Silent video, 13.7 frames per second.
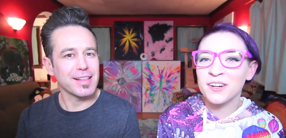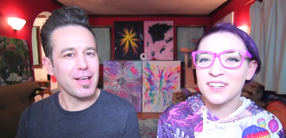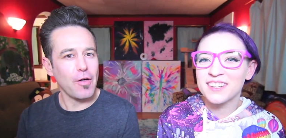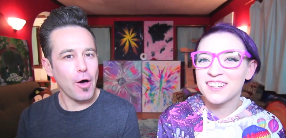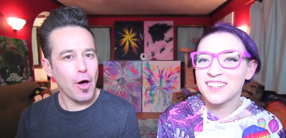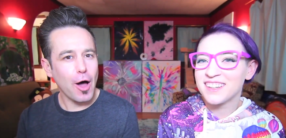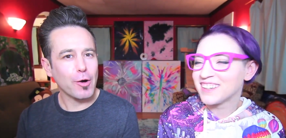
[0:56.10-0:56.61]
Speaker 1: It's a
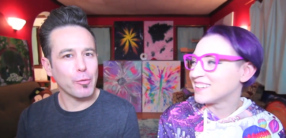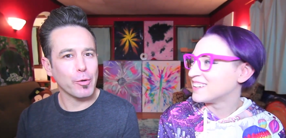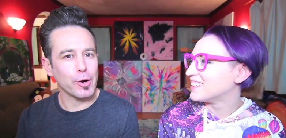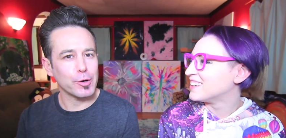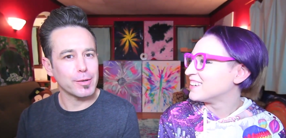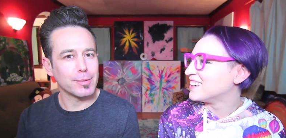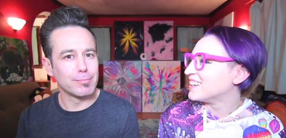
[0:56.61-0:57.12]
little
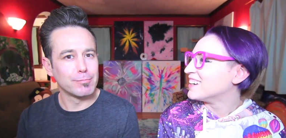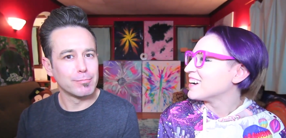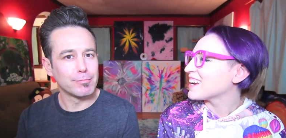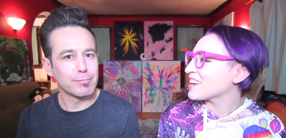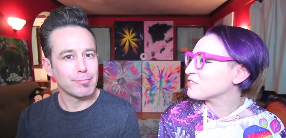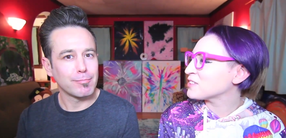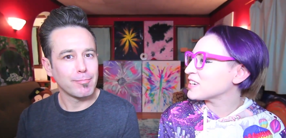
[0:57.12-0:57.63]
awkward.
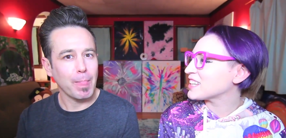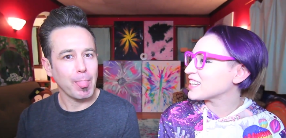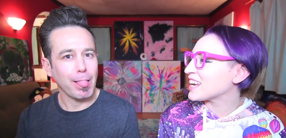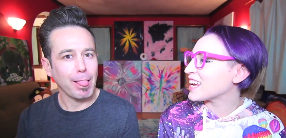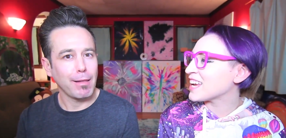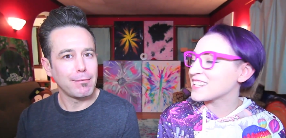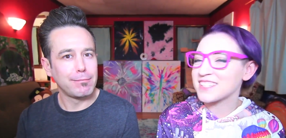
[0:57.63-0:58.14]
It
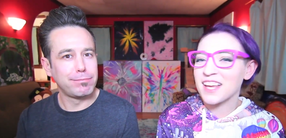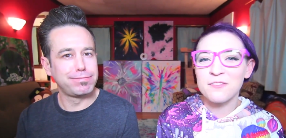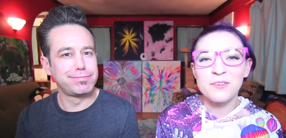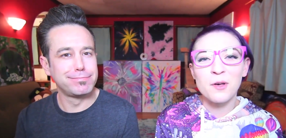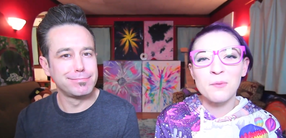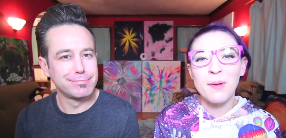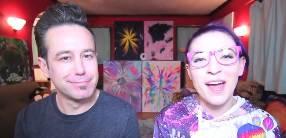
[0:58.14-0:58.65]
really is. I
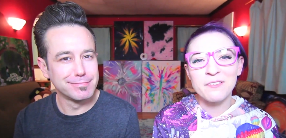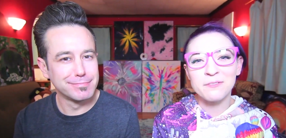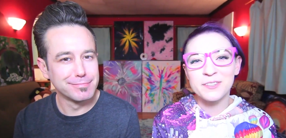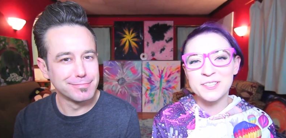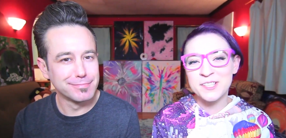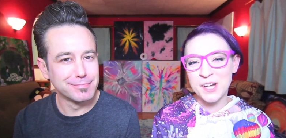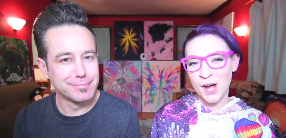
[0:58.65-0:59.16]
feel bad
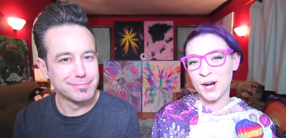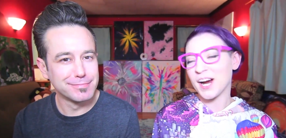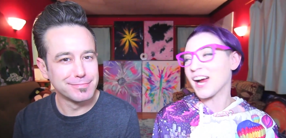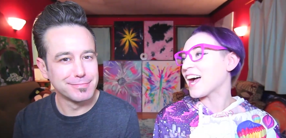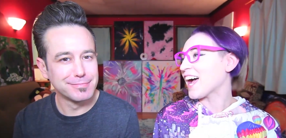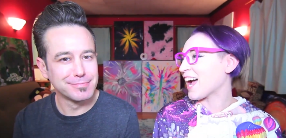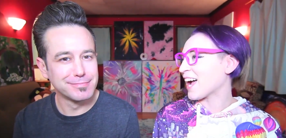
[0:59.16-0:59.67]
for
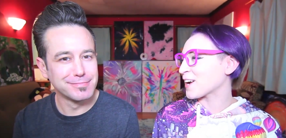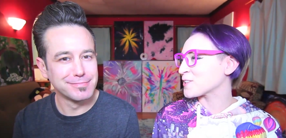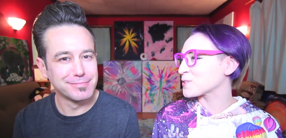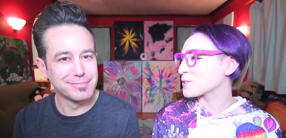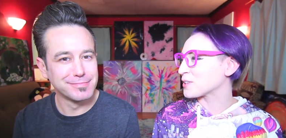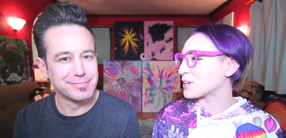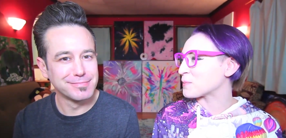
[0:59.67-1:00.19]
Dara,
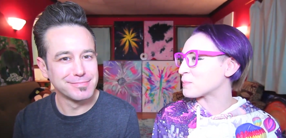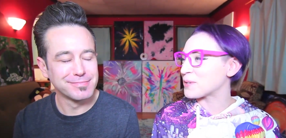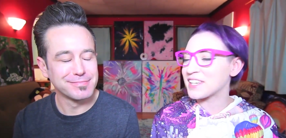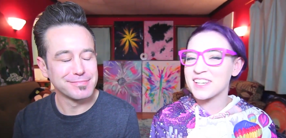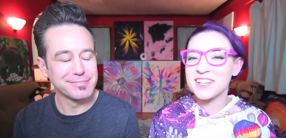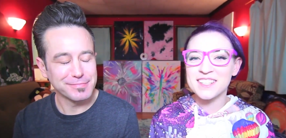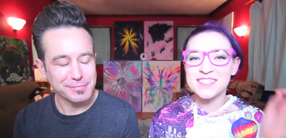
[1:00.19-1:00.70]
actually,
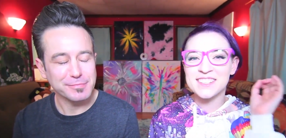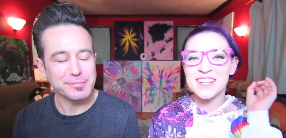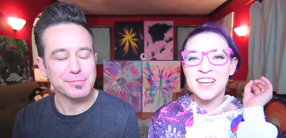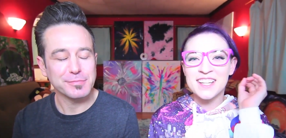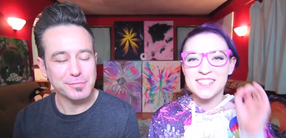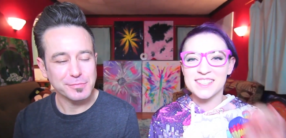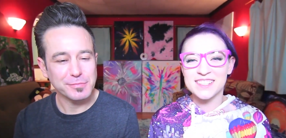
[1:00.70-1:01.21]
because
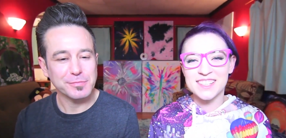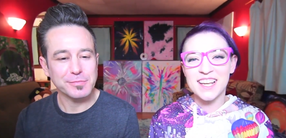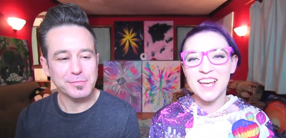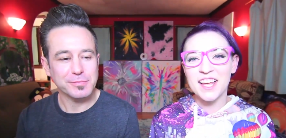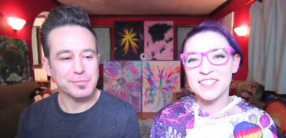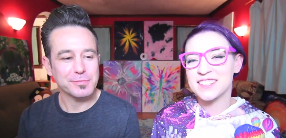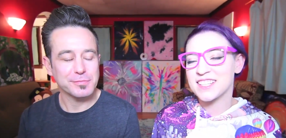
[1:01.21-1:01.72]

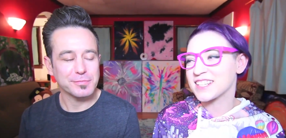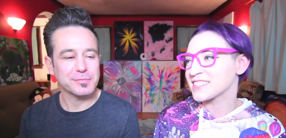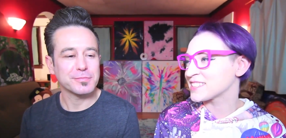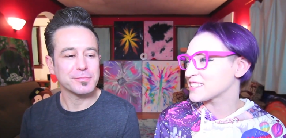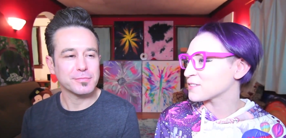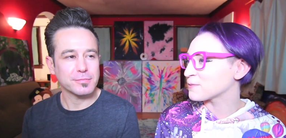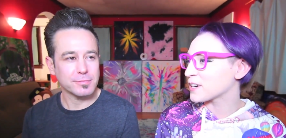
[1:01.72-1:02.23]
CL
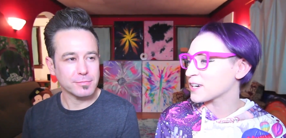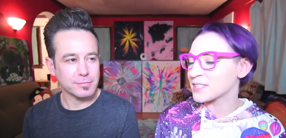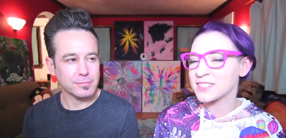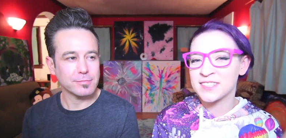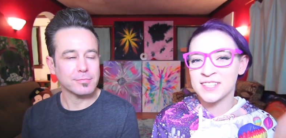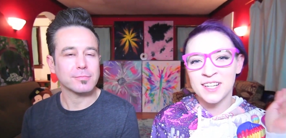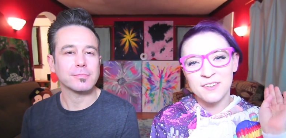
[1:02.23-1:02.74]
sings the
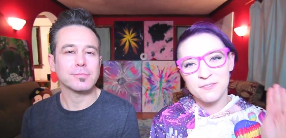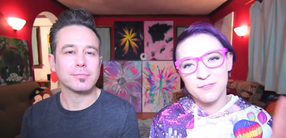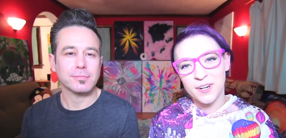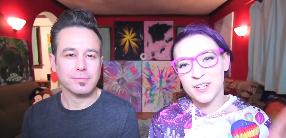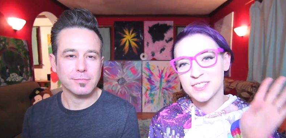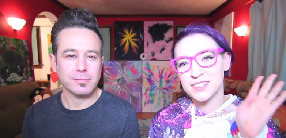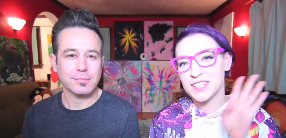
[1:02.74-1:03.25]
first
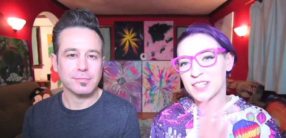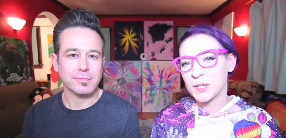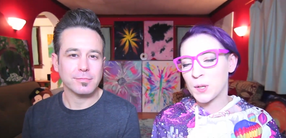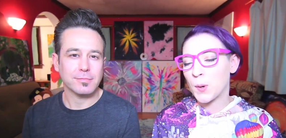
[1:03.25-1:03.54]
verse and